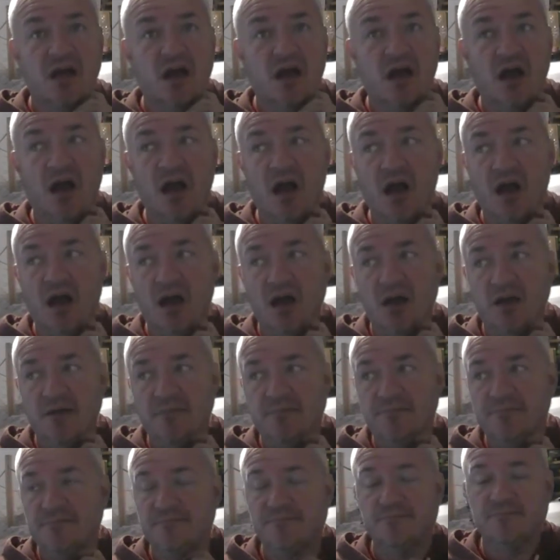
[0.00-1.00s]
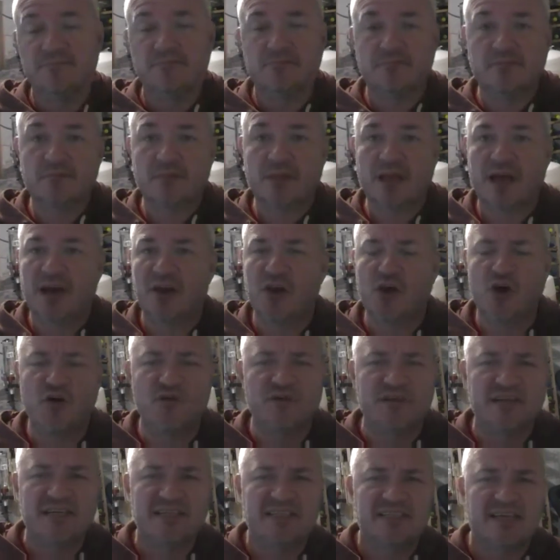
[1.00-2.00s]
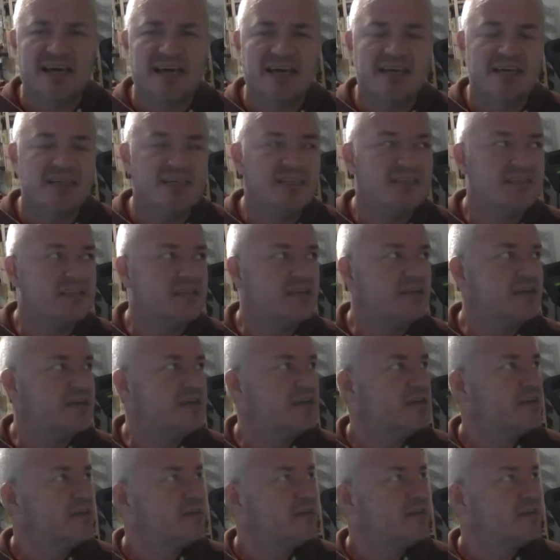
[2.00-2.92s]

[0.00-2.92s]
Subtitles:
I know these days that